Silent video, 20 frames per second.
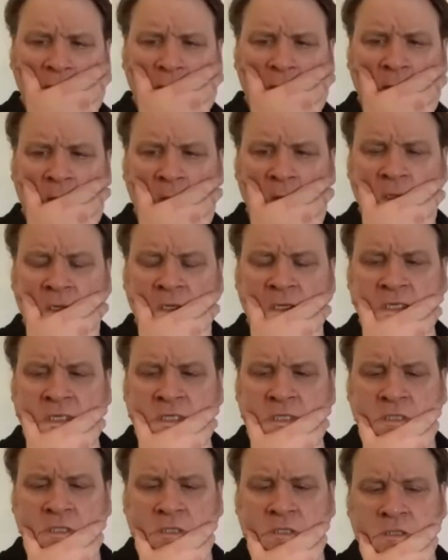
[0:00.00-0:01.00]
Okay.
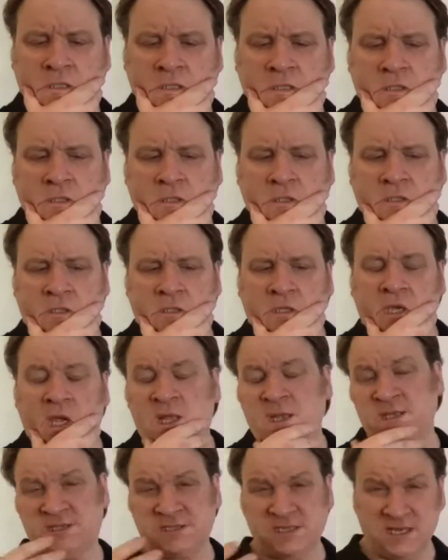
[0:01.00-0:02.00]

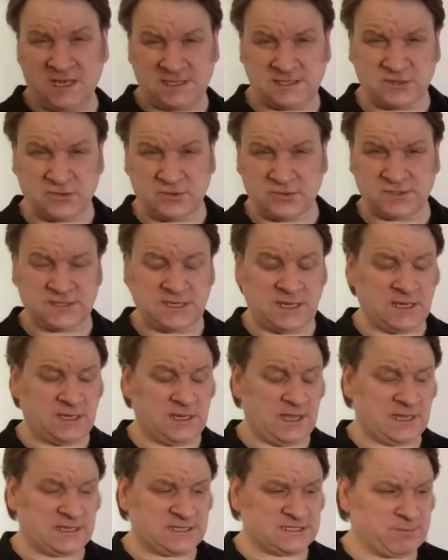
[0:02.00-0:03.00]
And the solicitor will say,
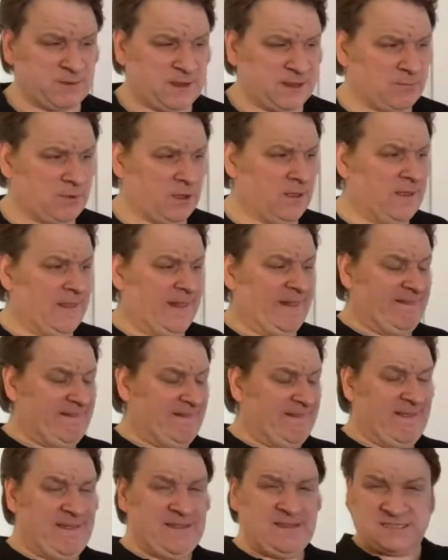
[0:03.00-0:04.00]
explain, well,
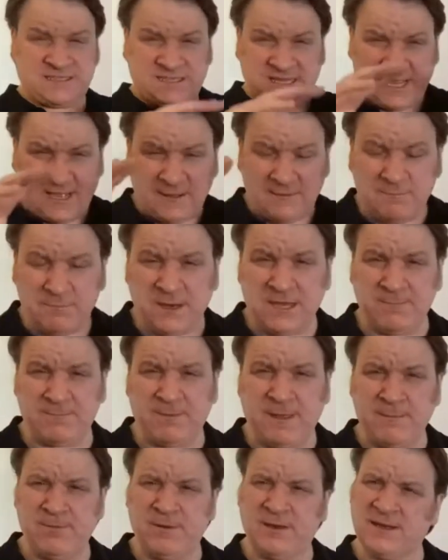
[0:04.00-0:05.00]
in the town, many
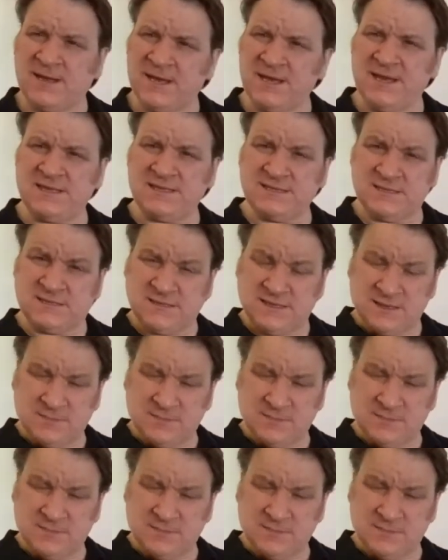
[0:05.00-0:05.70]
people are connected to the